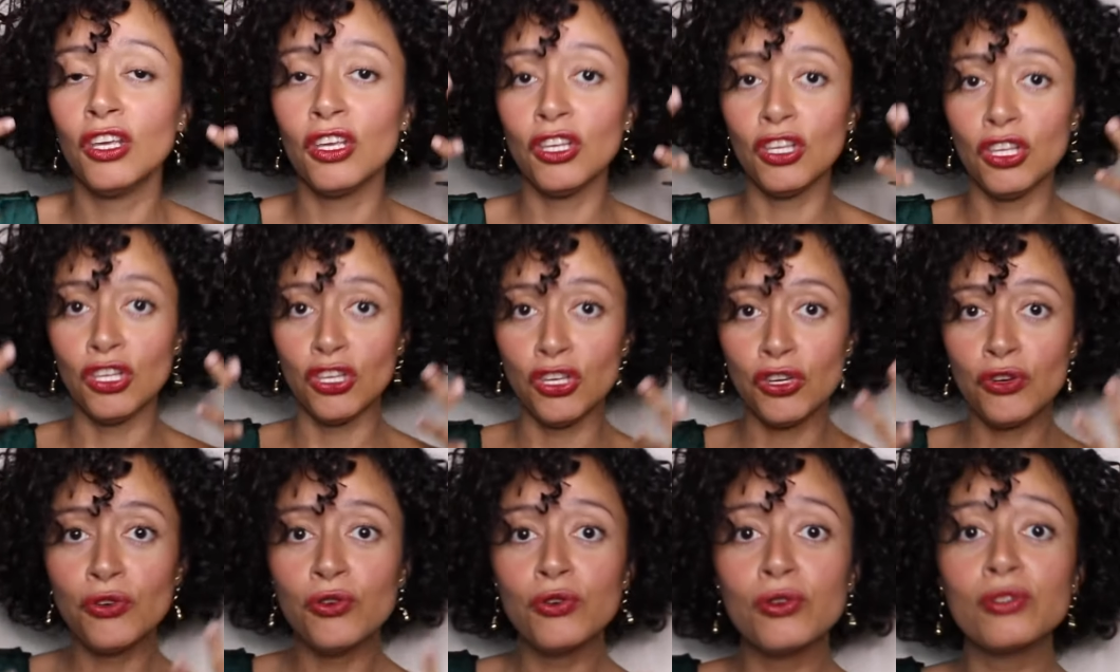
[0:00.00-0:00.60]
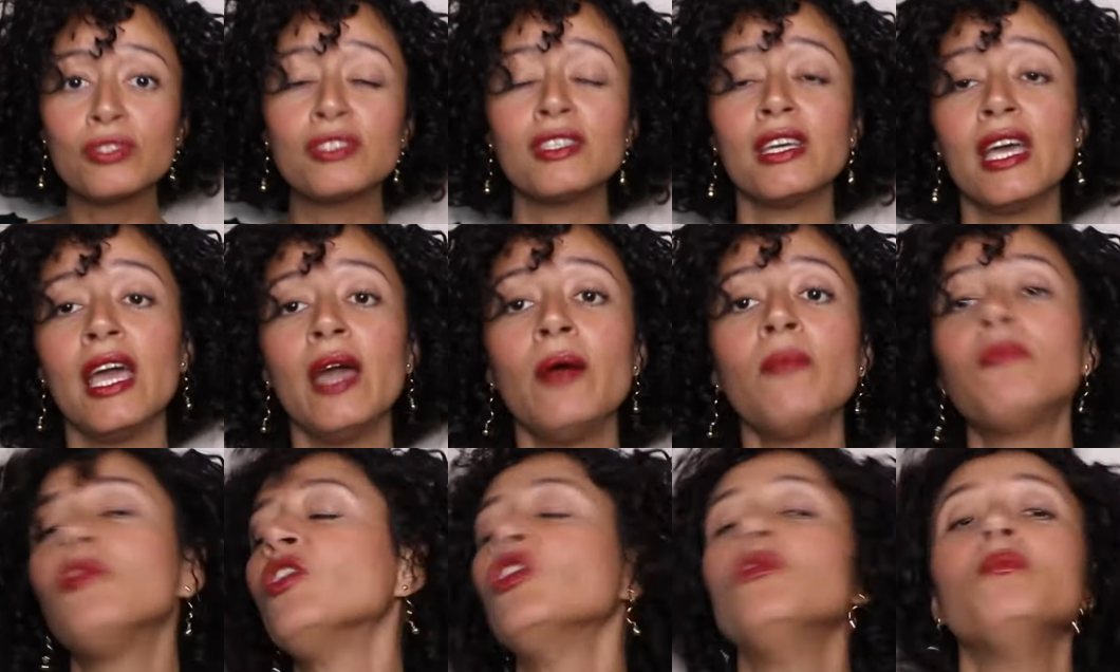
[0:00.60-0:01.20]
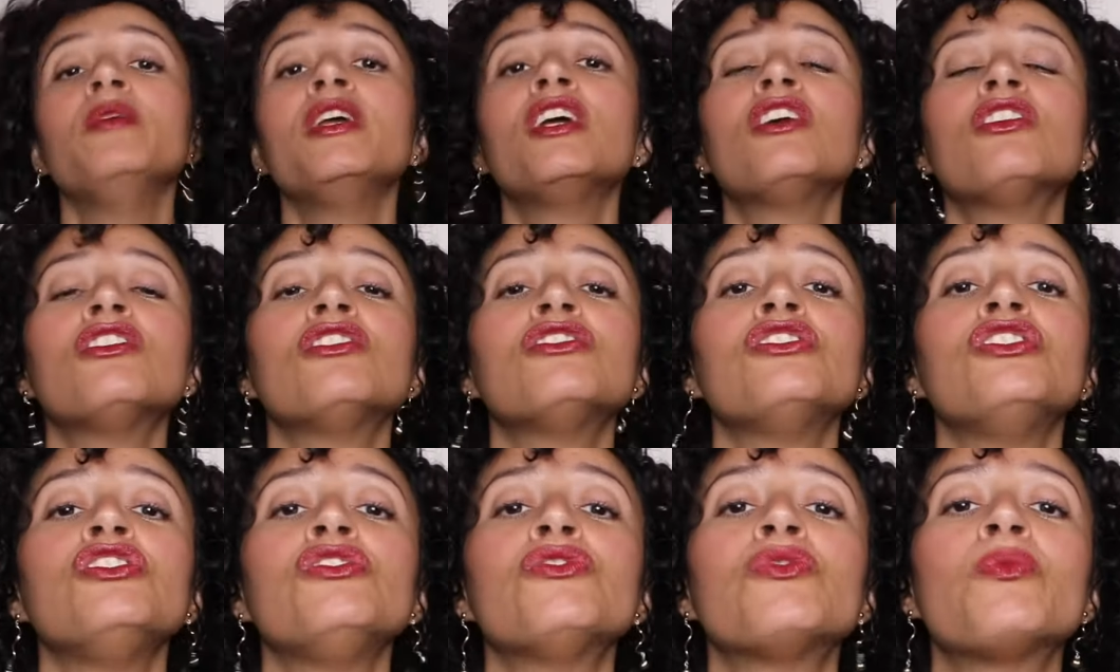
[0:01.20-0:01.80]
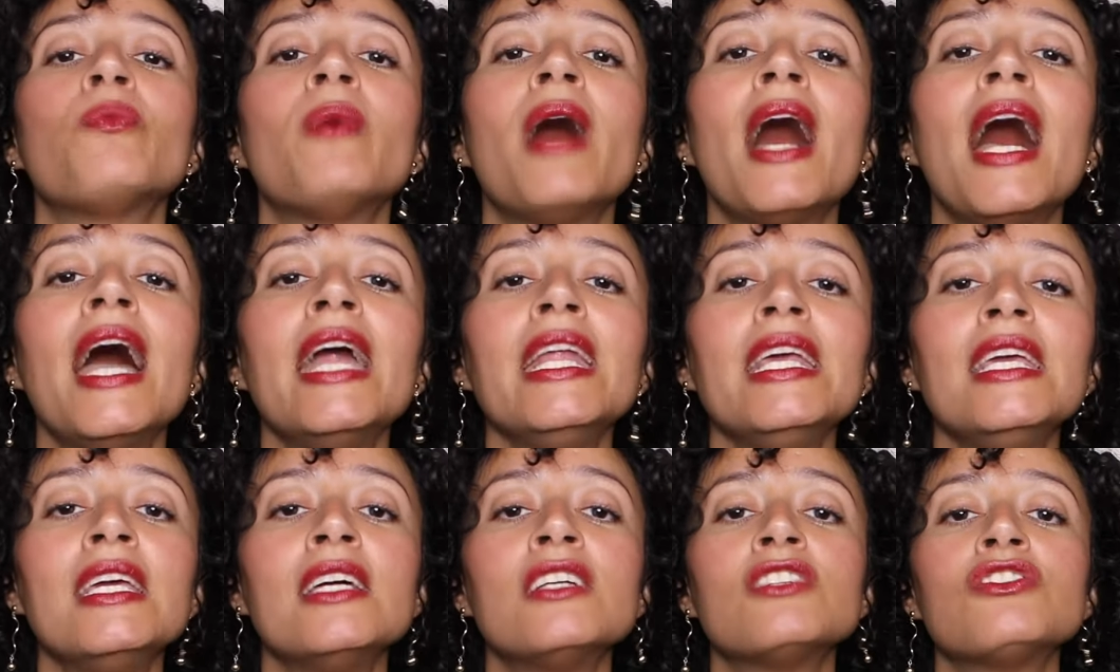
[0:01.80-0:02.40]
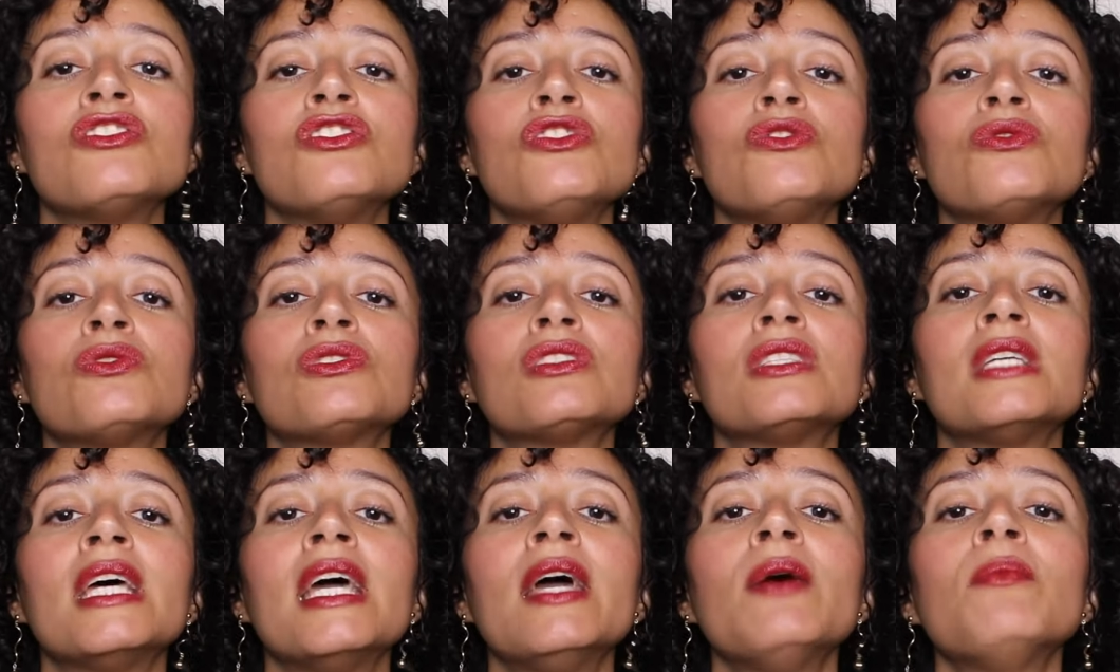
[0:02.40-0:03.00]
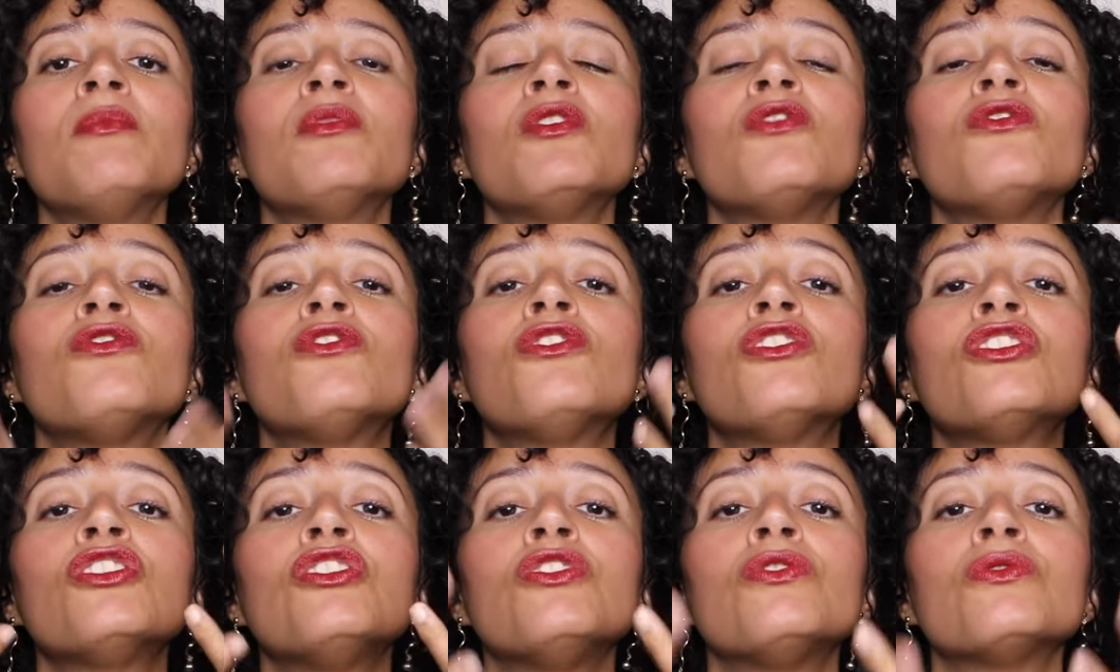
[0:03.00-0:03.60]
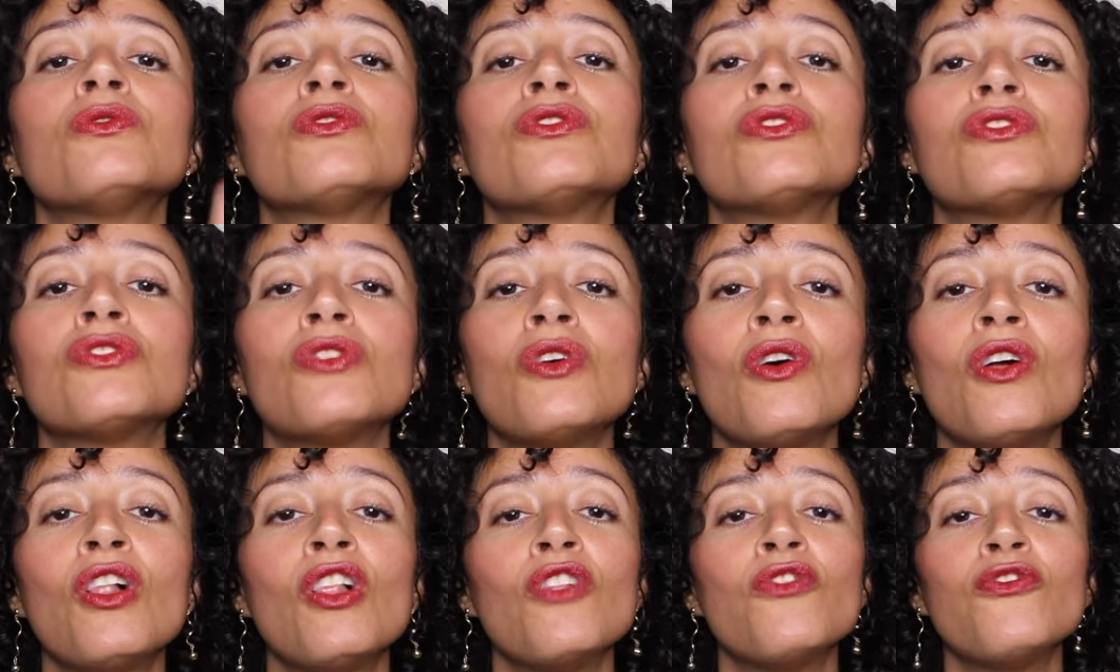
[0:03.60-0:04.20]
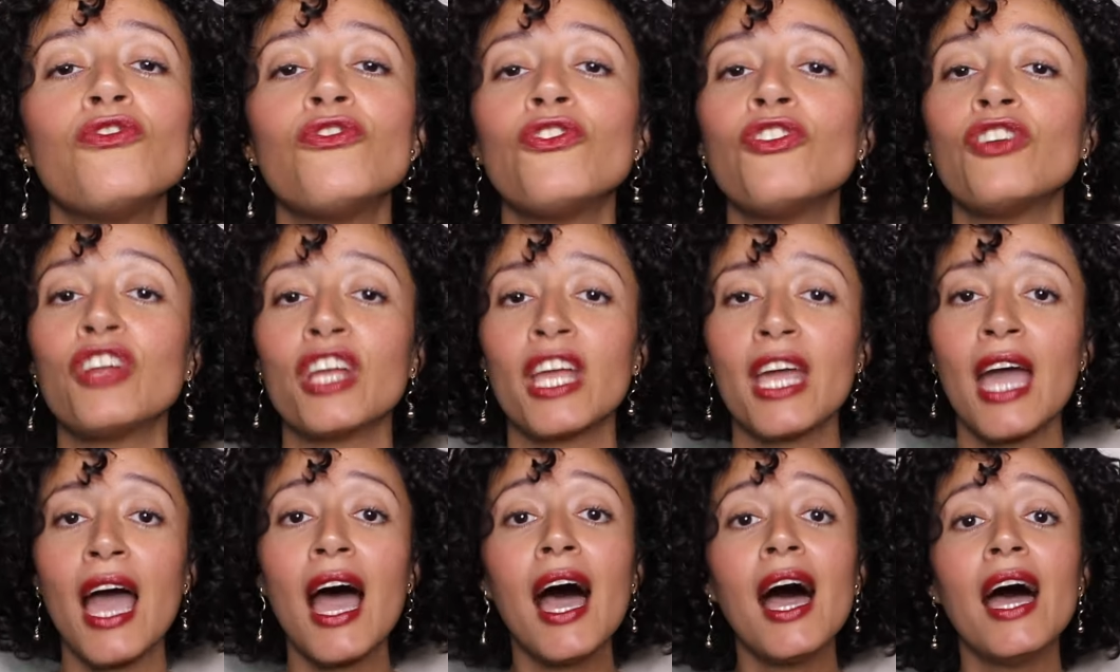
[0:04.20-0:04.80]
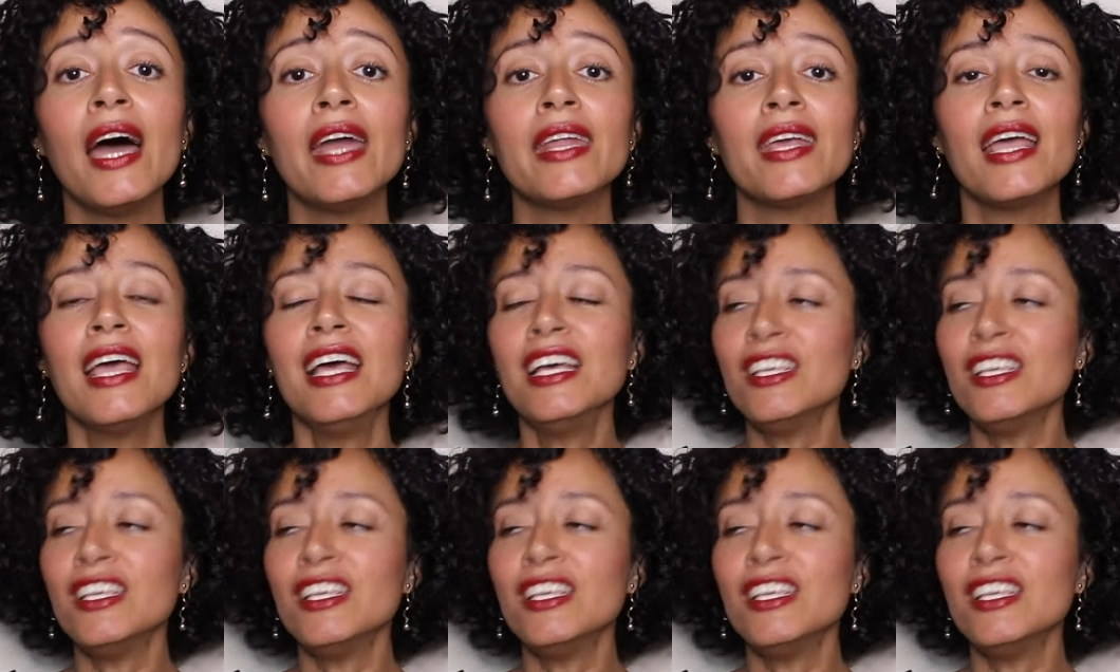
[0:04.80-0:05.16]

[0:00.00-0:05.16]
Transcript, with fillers: your temple because your body is your temple for your soul for God.